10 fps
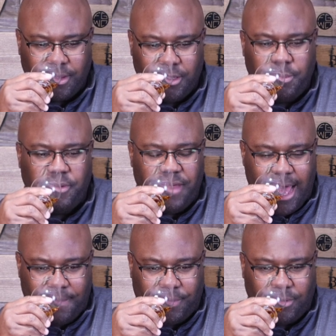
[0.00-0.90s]
a little bit of
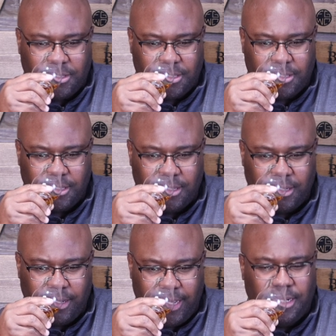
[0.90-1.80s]
apples,
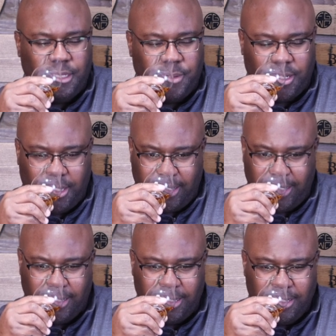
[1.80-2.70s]
and a little bit of
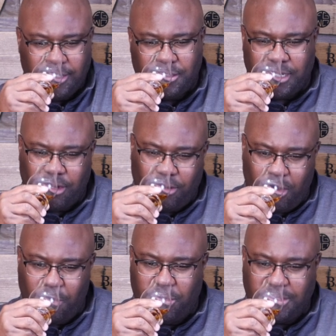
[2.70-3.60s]
honey. So it's like
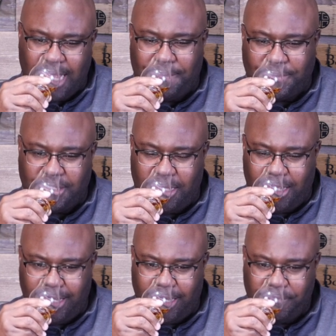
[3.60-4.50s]
caramels, apples, and
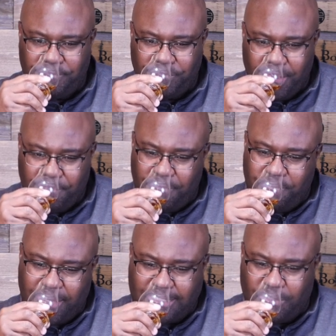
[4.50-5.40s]
honey, but
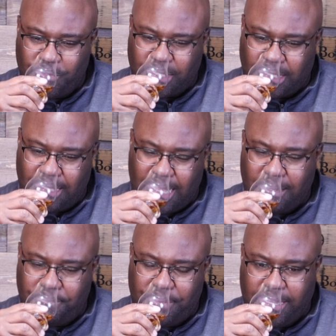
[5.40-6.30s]
mixed in with a lot
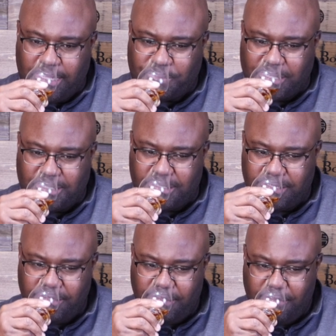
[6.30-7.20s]
of baking
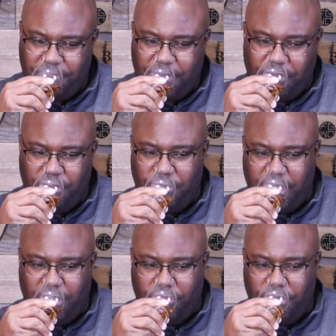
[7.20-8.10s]
spices. Very
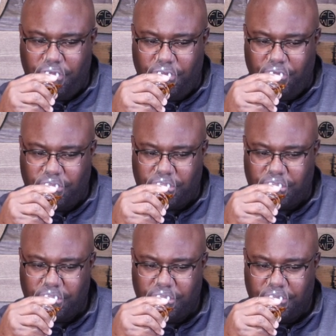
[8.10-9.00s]
unique on the nose.